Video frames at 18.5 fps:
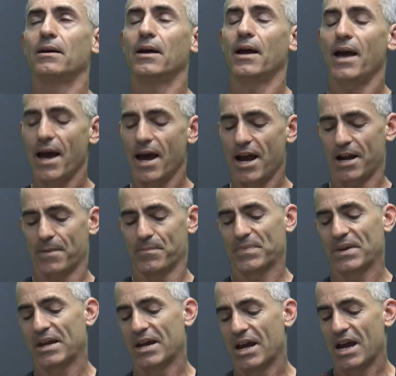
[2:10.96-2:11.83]
A.
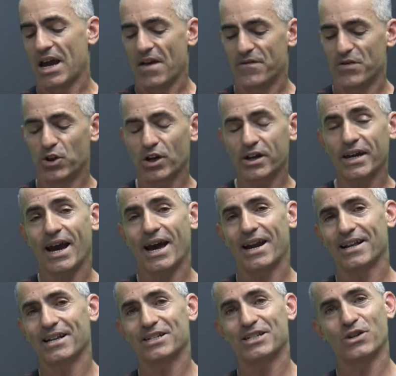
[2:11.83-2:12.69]
If you look
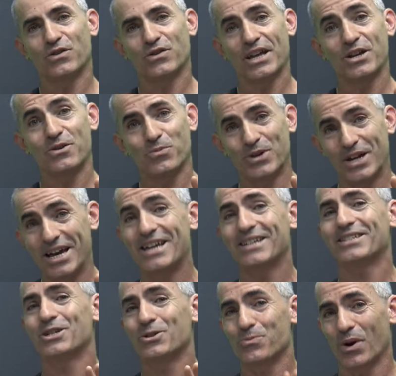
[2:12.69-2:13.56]
at it, this
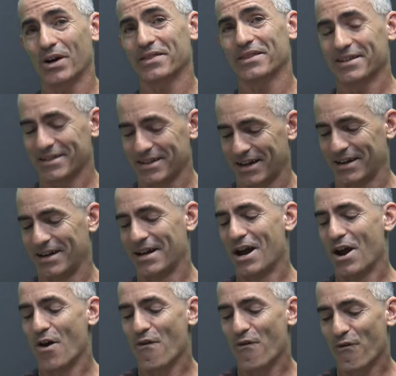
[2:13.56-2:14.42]
is what they did.
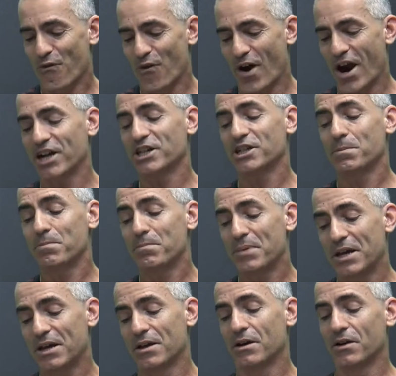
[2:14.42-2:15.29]
Fresh
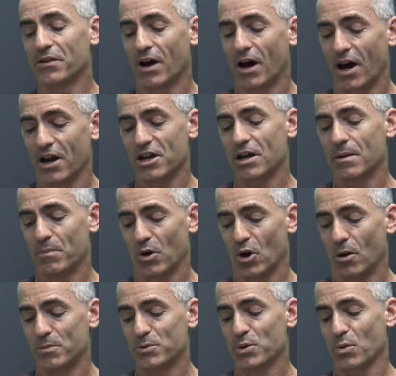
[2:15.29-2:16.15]
peeled onion
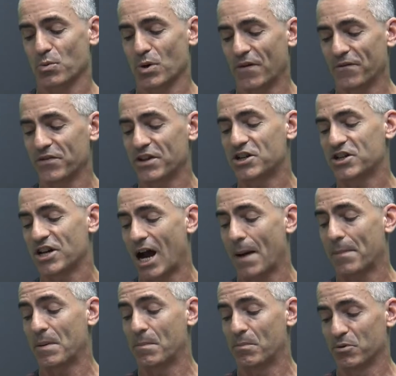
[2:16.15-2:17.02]
bulbs were roughly
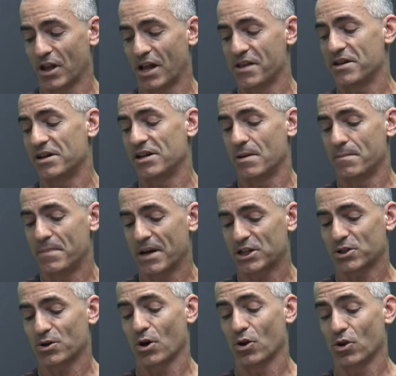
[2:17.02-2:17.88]
chopped and blended in a
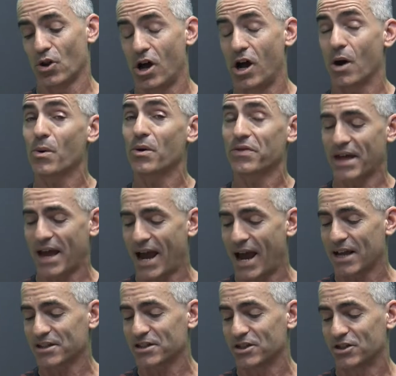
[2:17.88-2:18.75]
mixture along with
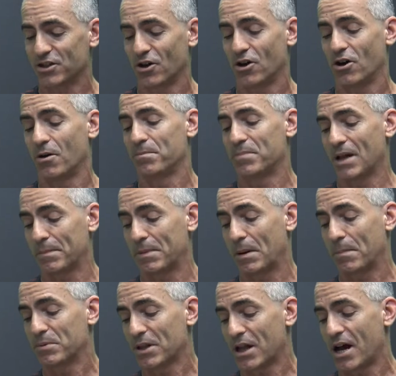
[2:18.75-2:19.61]
acetone, blah,
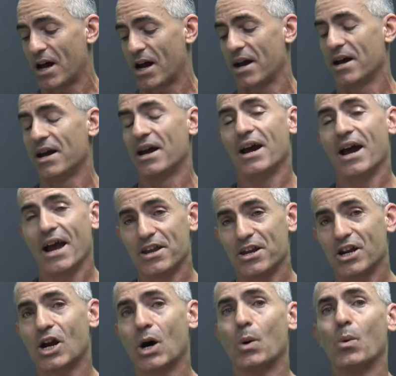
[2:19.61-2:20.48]
blah, blah, and
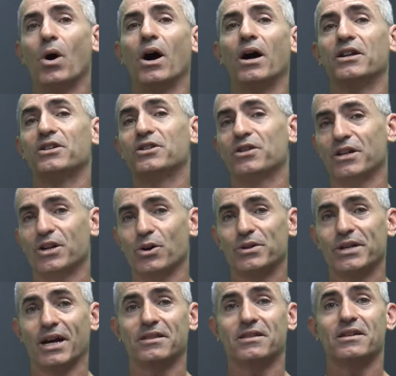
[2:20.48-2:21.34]
you can go on until they go
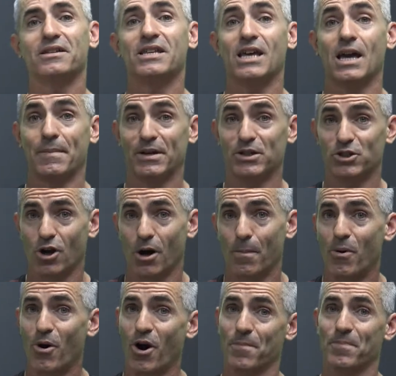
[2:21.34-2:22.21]
down to the
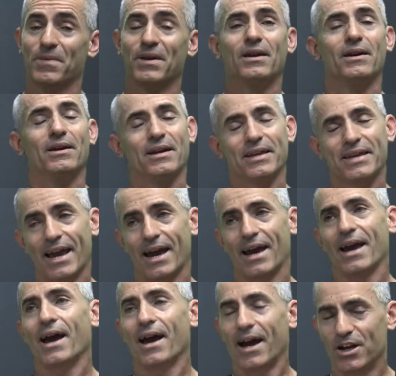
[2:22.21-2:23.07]
DMSO part.
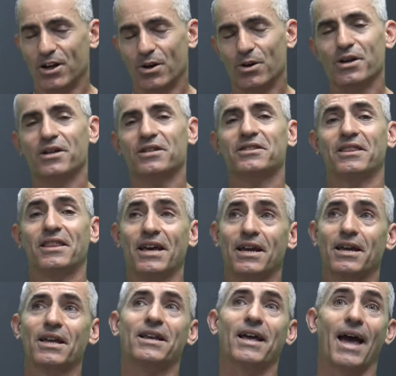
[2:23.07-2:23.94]
Yeah, I know you're
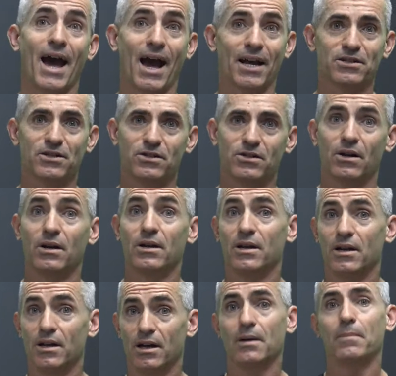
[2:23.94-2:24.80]
thinking
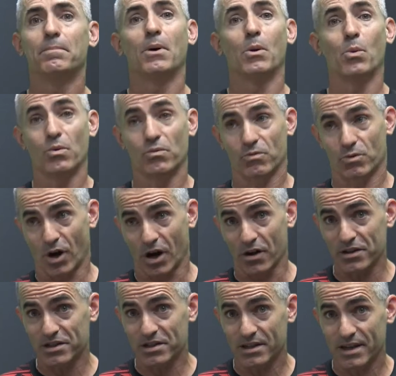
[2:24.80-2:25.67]
acetone, but
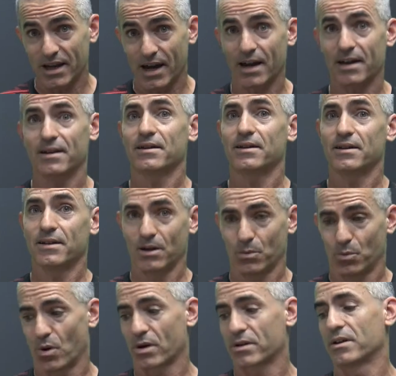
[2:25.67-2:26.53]
regardless of that, it
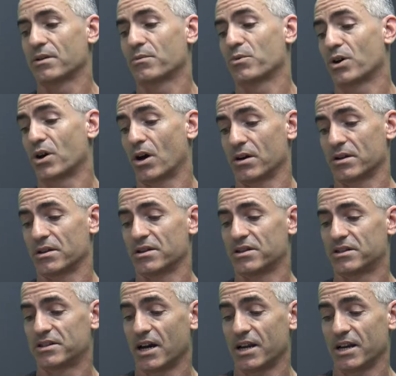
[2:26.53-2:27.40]
worked in regard to the
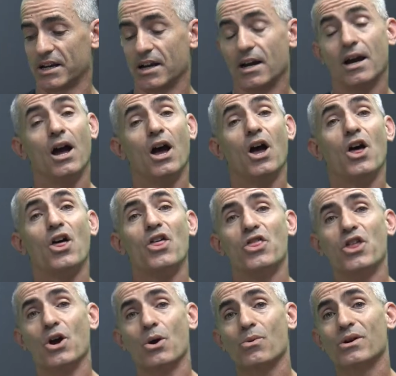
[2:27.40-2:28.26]
study.
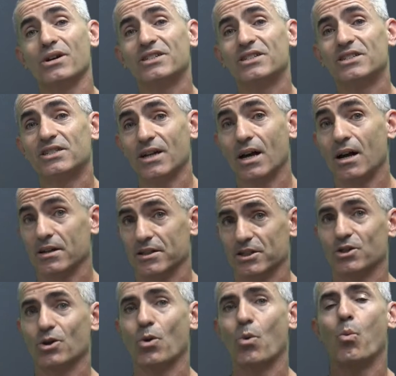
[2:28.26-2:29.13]
The
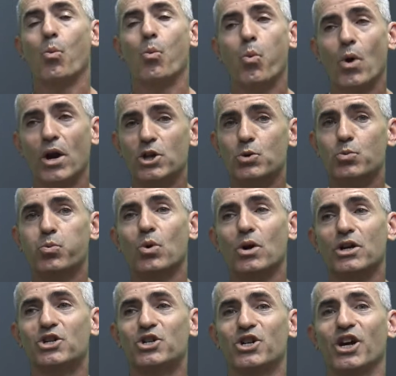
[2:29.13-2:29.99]
results, which
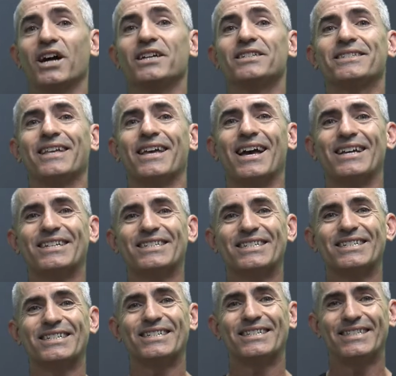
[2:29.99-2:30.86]
were just
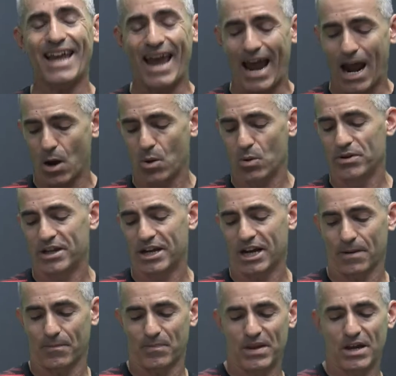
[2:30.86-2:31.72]

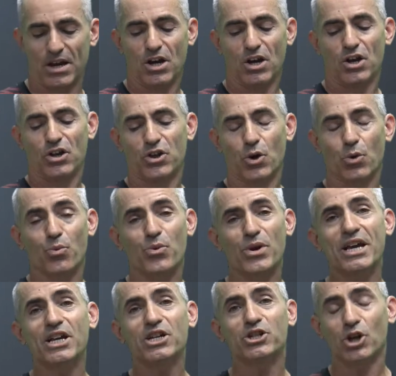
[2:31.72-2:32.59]
astounding. The
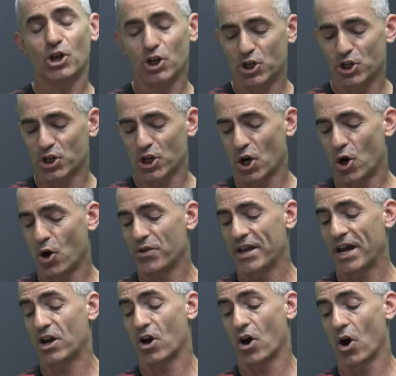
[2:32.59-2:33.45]
research showed
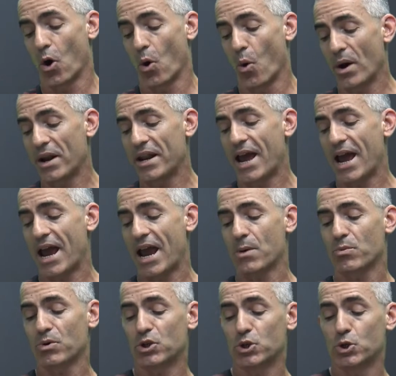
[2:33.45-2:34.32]
that
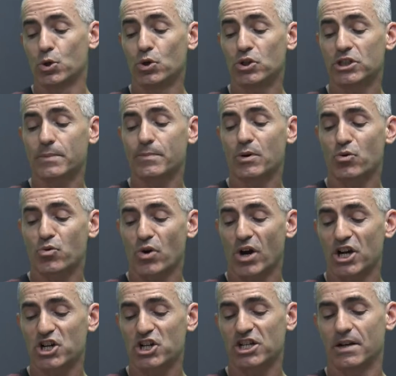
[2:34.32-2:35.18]
ONA reduced the
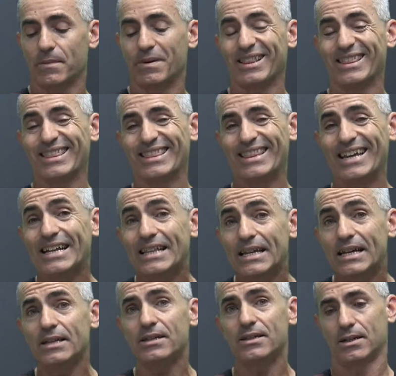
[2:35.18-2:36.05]
progression of
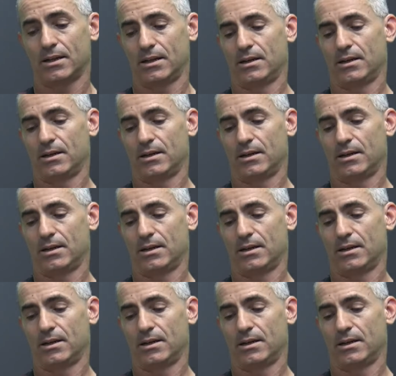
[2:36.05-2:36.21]
malignant